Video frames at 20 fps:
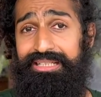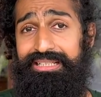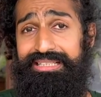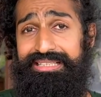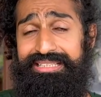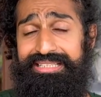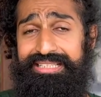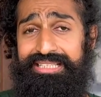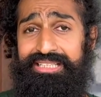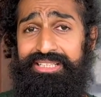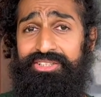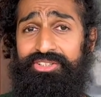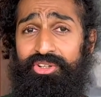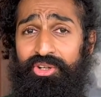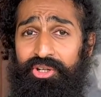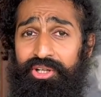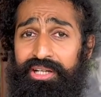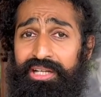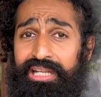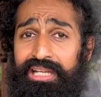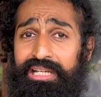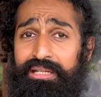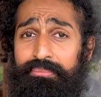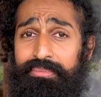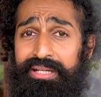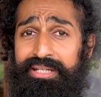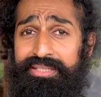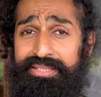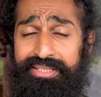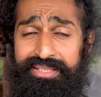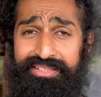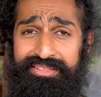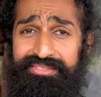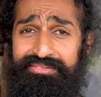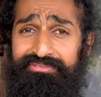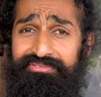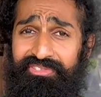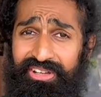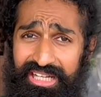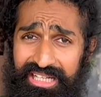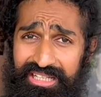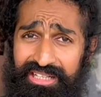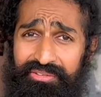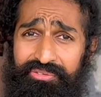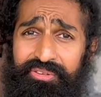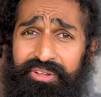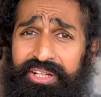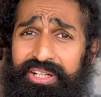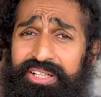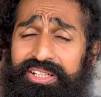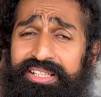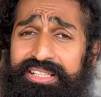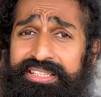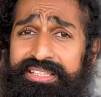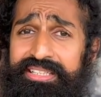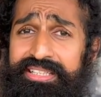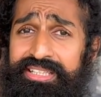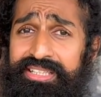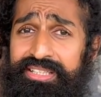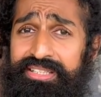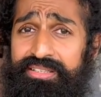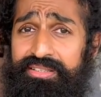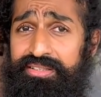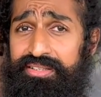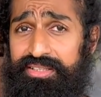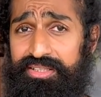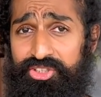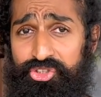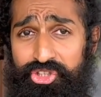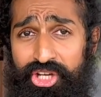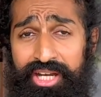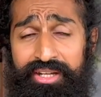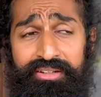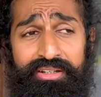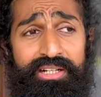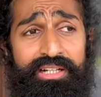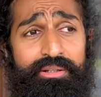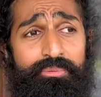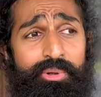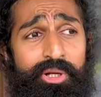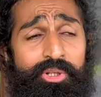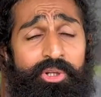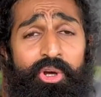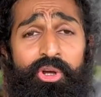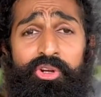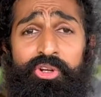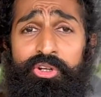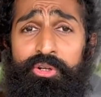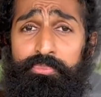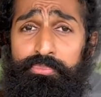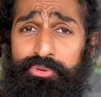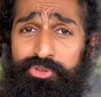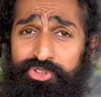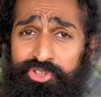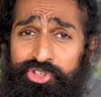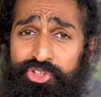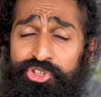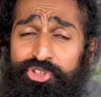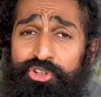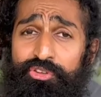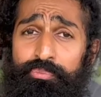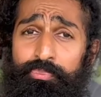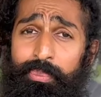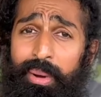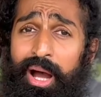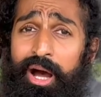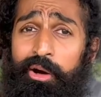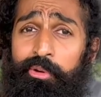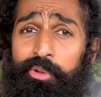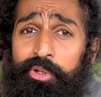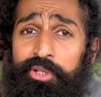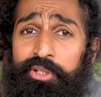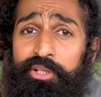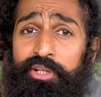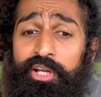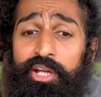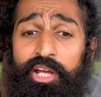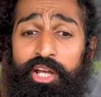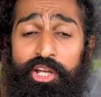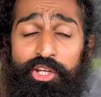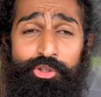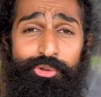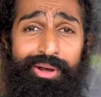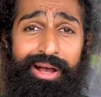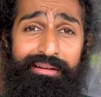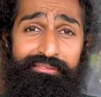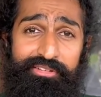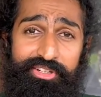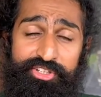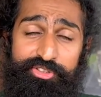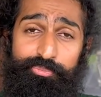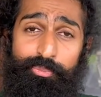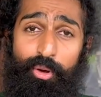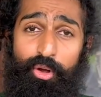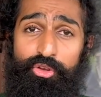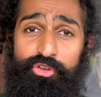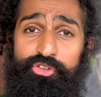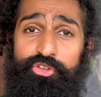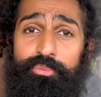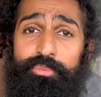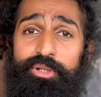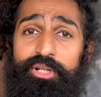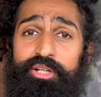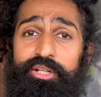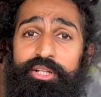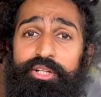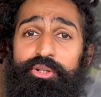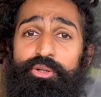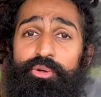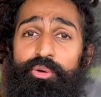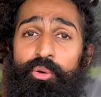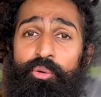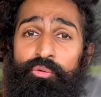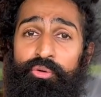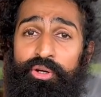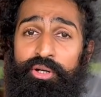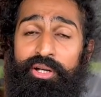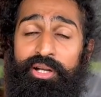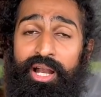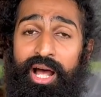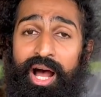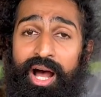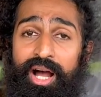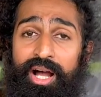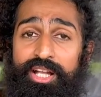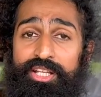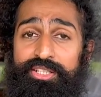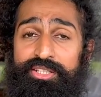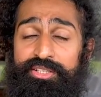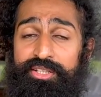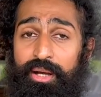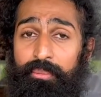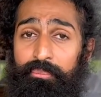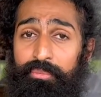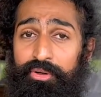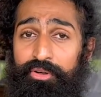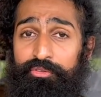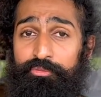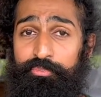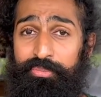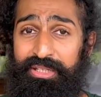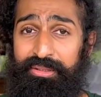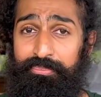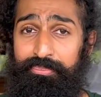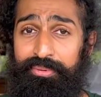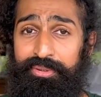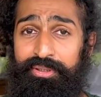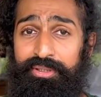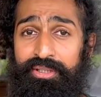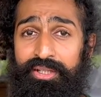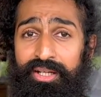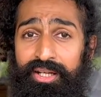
decisions on a daily basis, very difficult decisions. Generally, when you're in a position of power, you have responsibility over a large number of people.